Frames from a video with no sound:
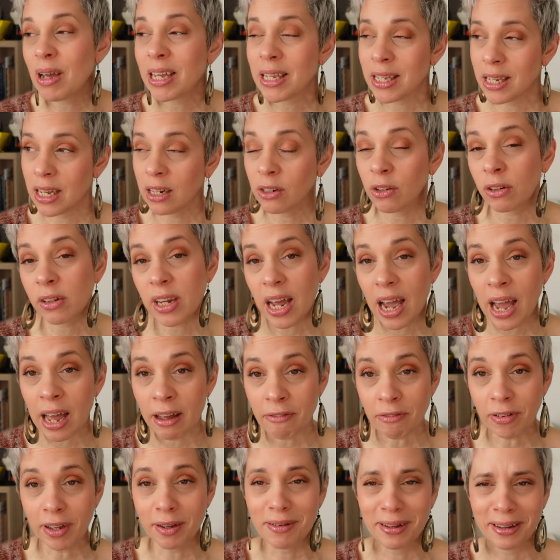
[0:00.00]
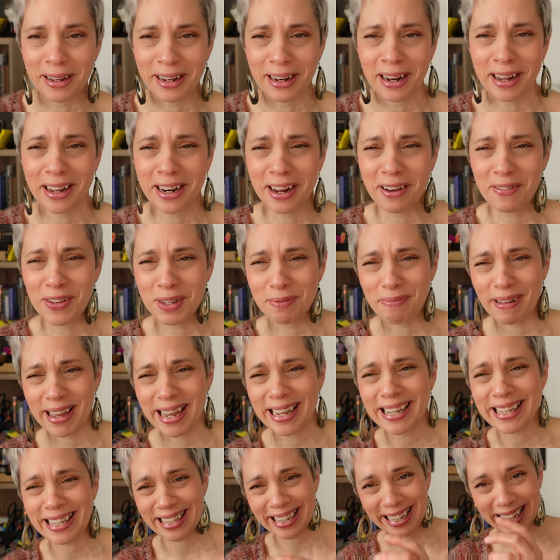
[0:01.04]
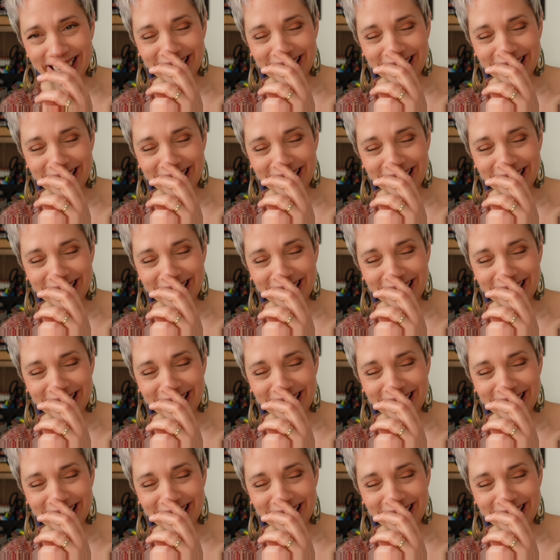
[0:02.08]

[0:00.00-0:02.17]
I still don't have a lot of space.